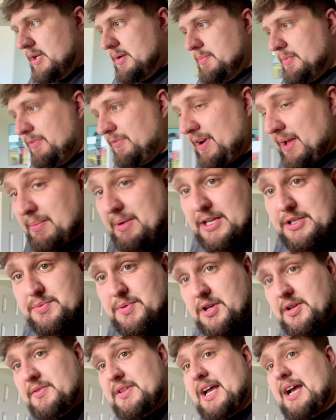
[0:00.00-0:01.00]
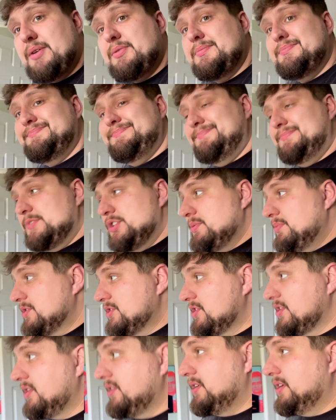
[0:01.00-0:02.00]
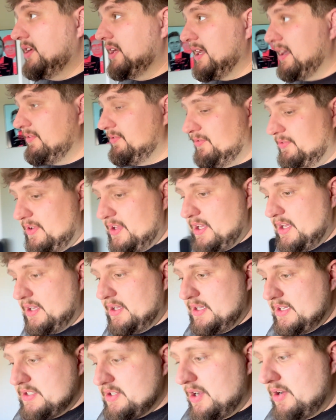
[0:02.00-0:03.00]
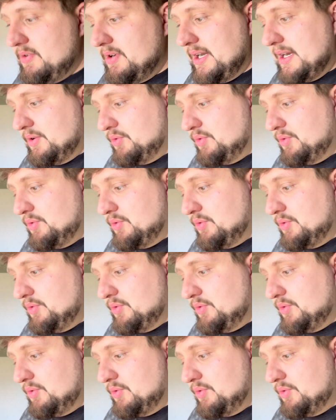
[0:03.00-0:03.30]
my flatmate's moved out, so my son can have his own little